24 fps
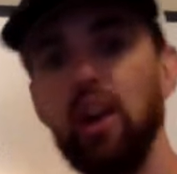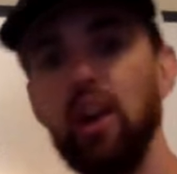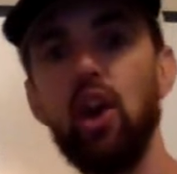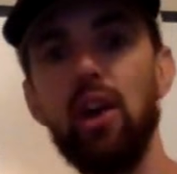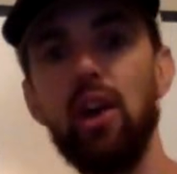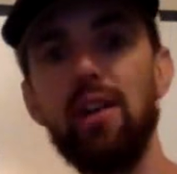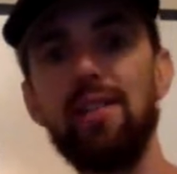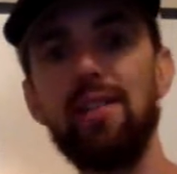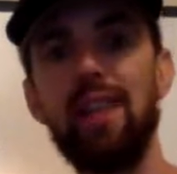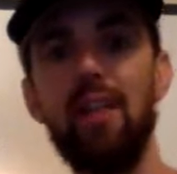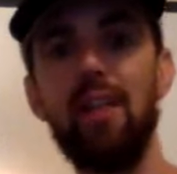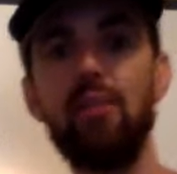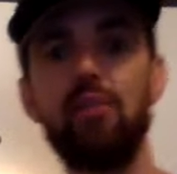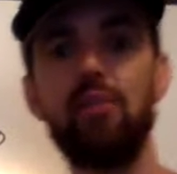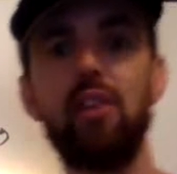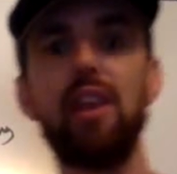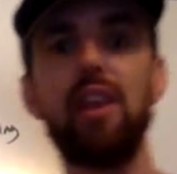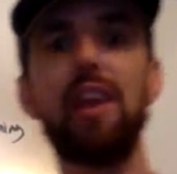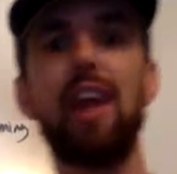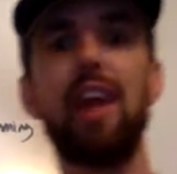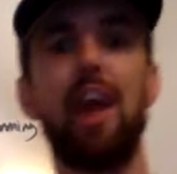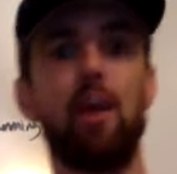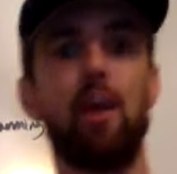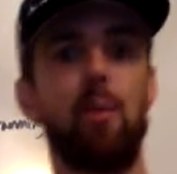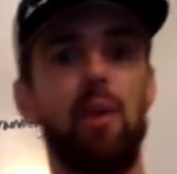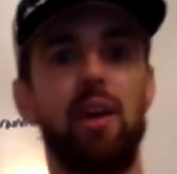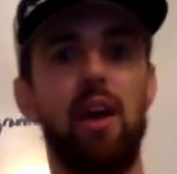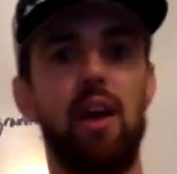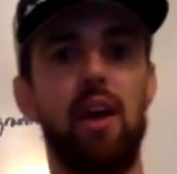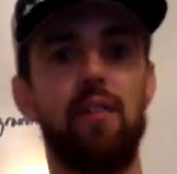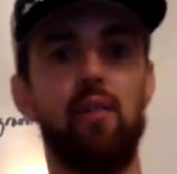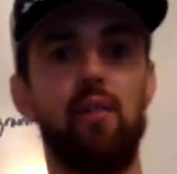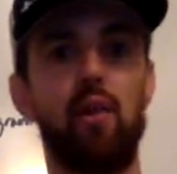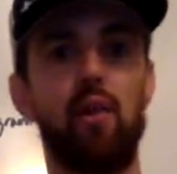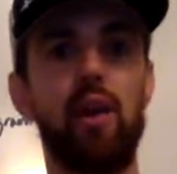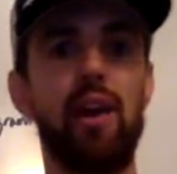good density and
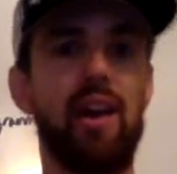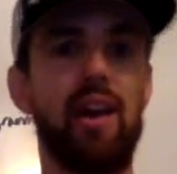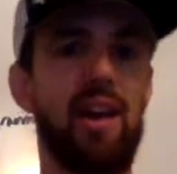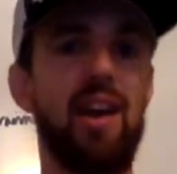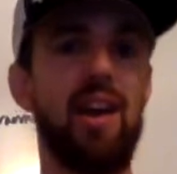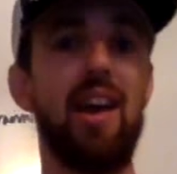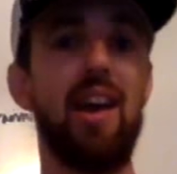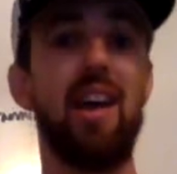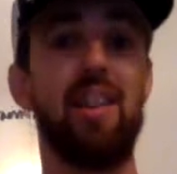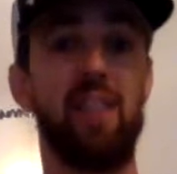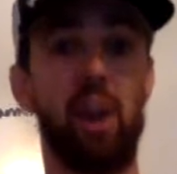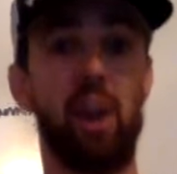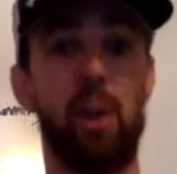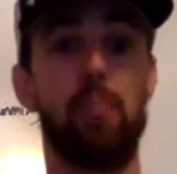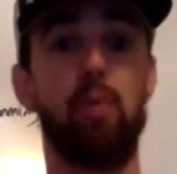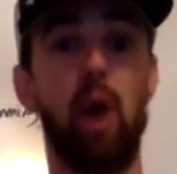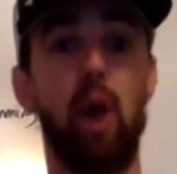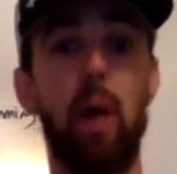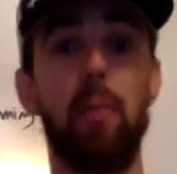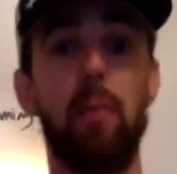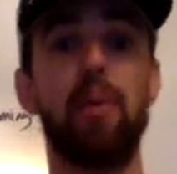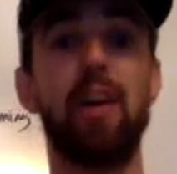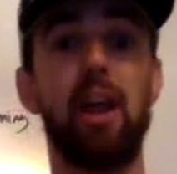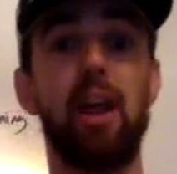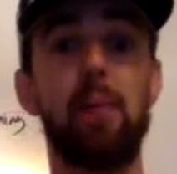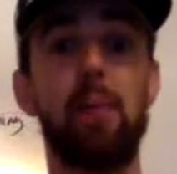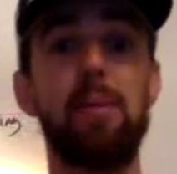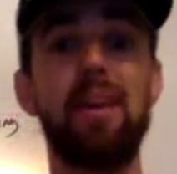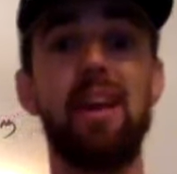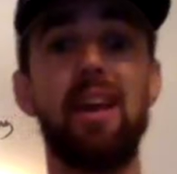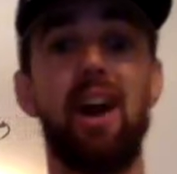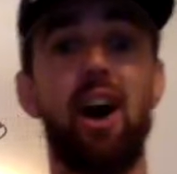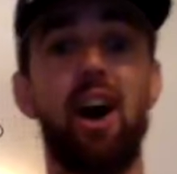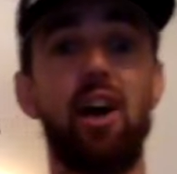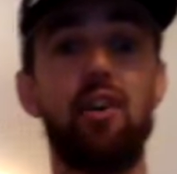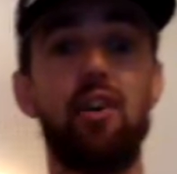recovery that are probably going to be
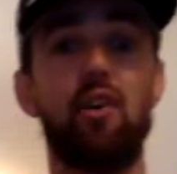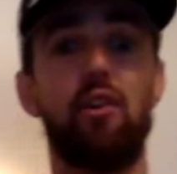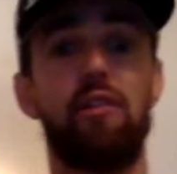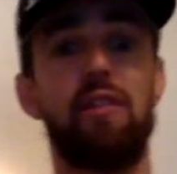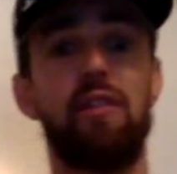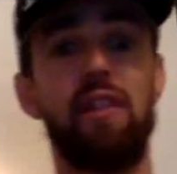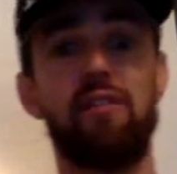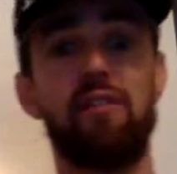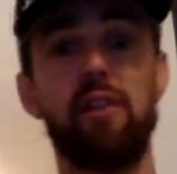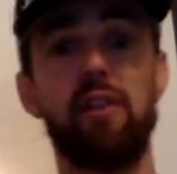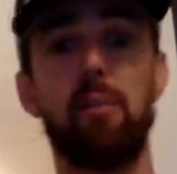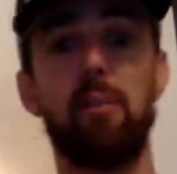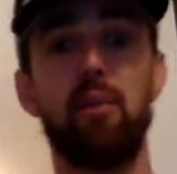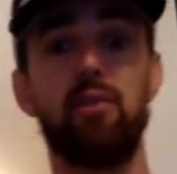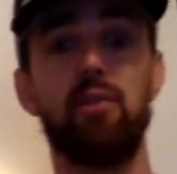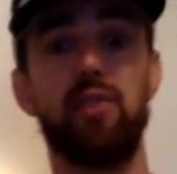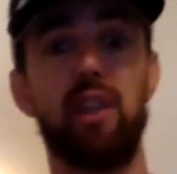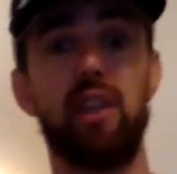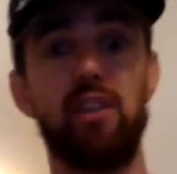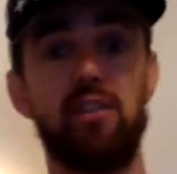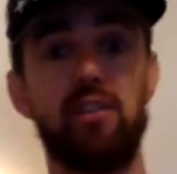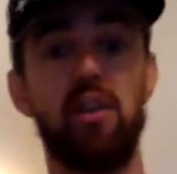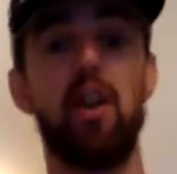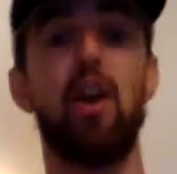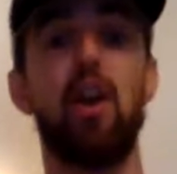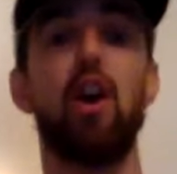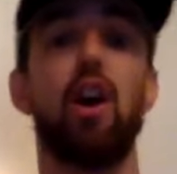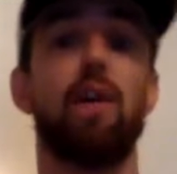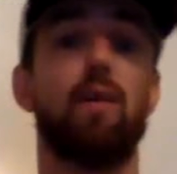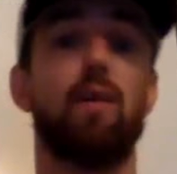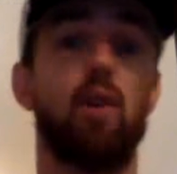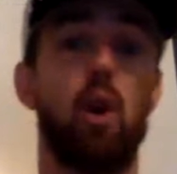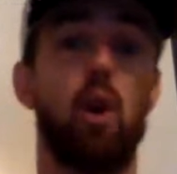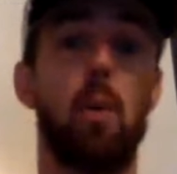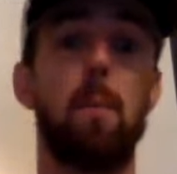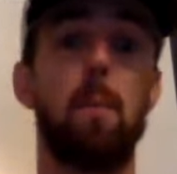under 50% of
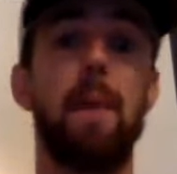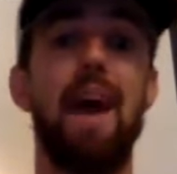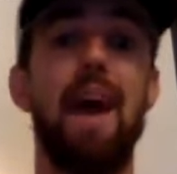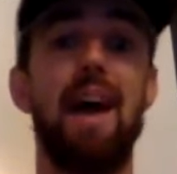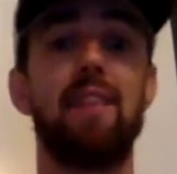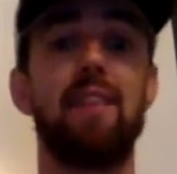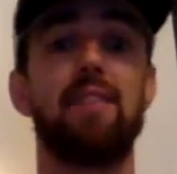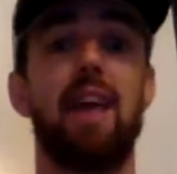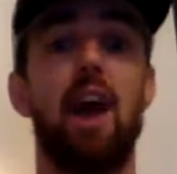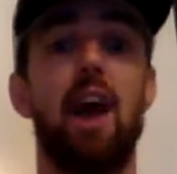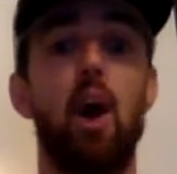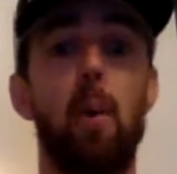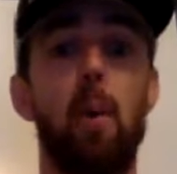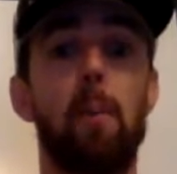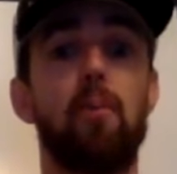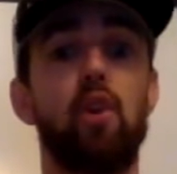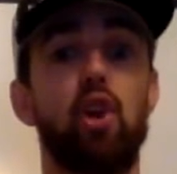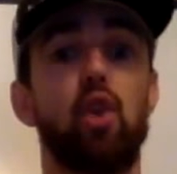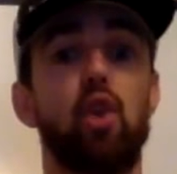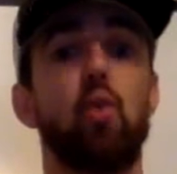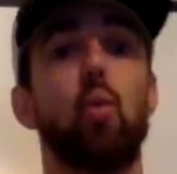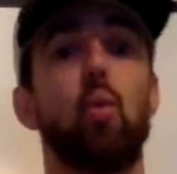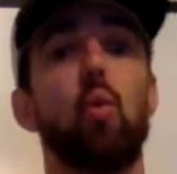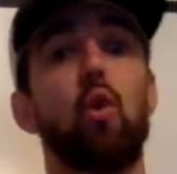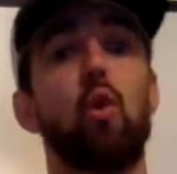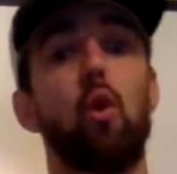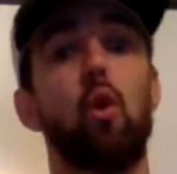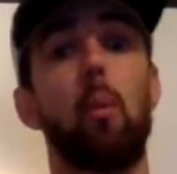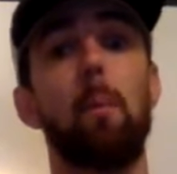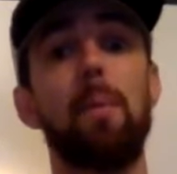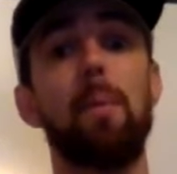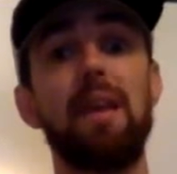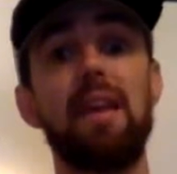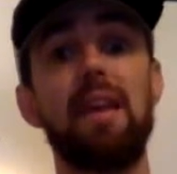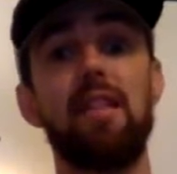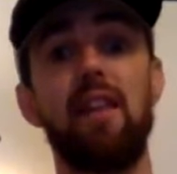what our max output will
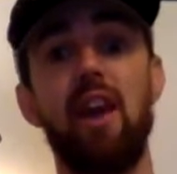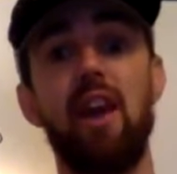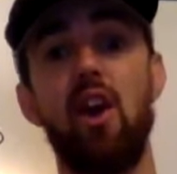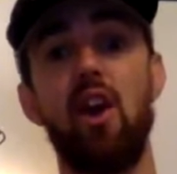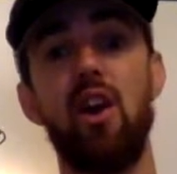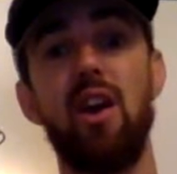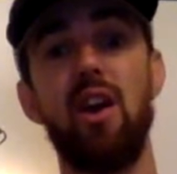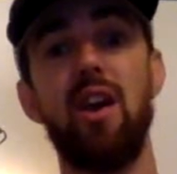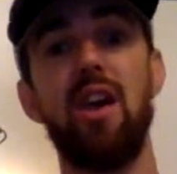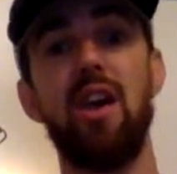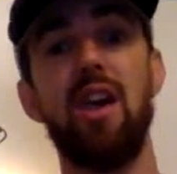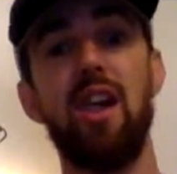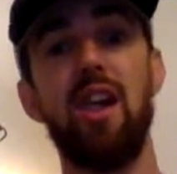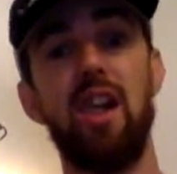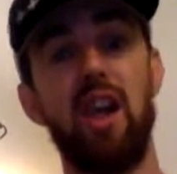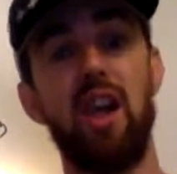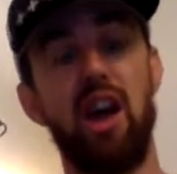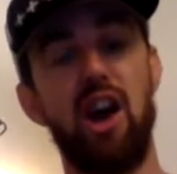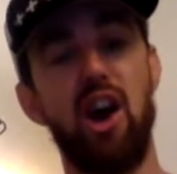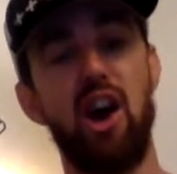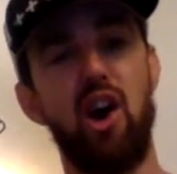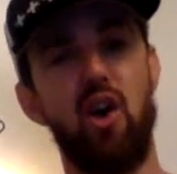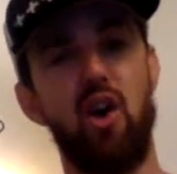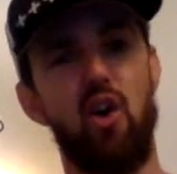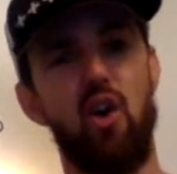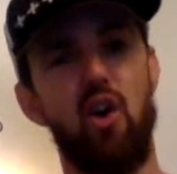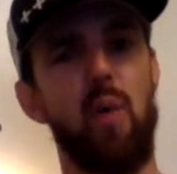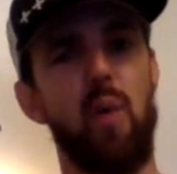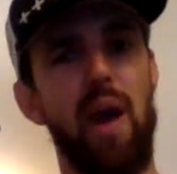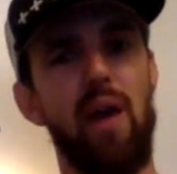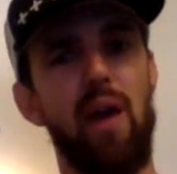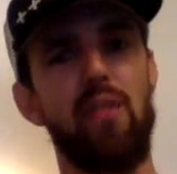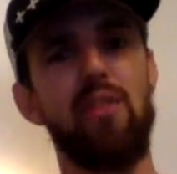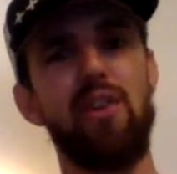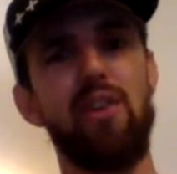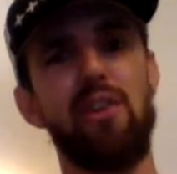be there, or
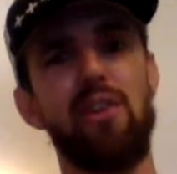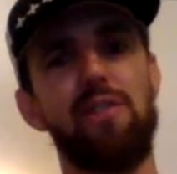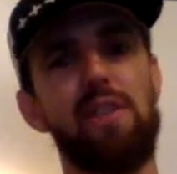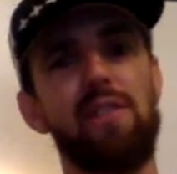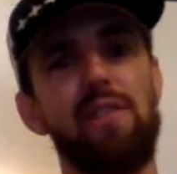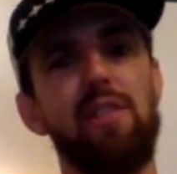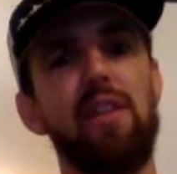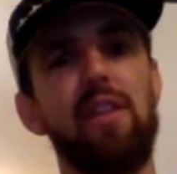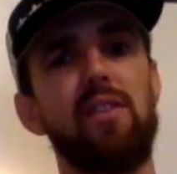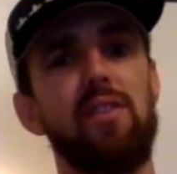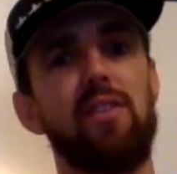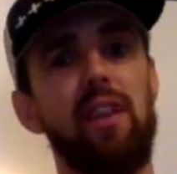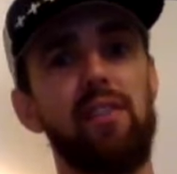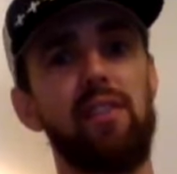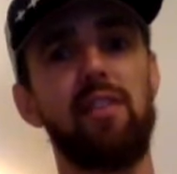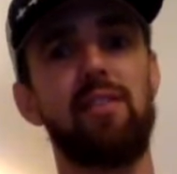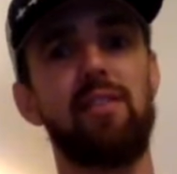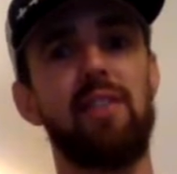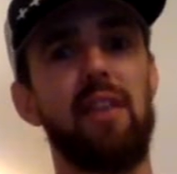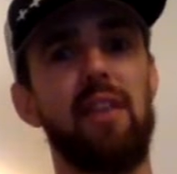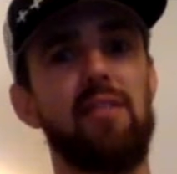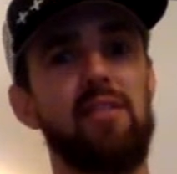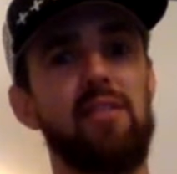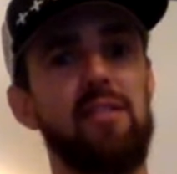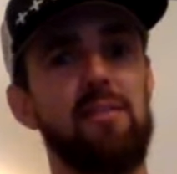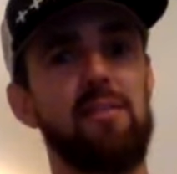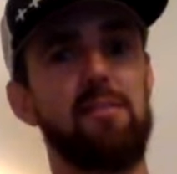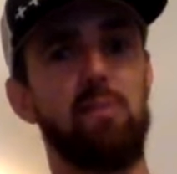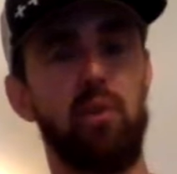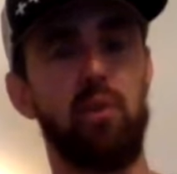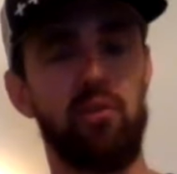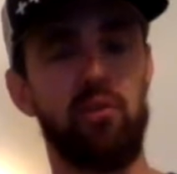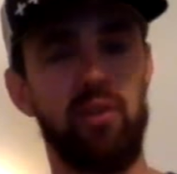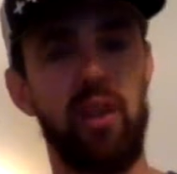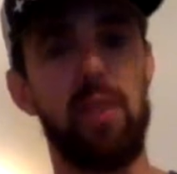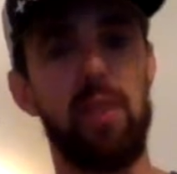around there, 50 to 67%